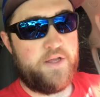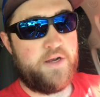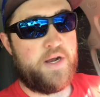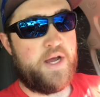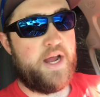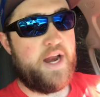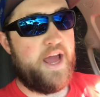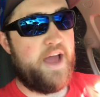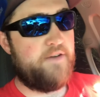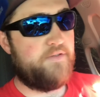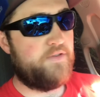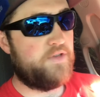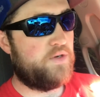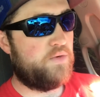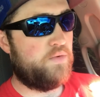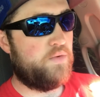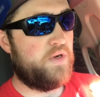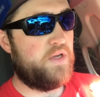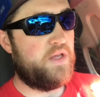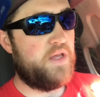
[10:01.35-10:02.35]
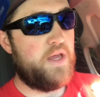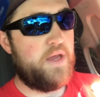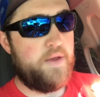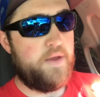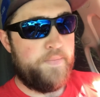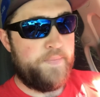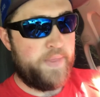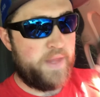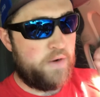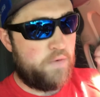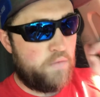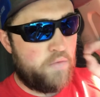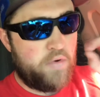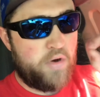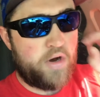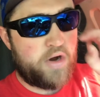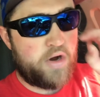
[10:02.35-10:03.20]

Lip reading: you're not having to really work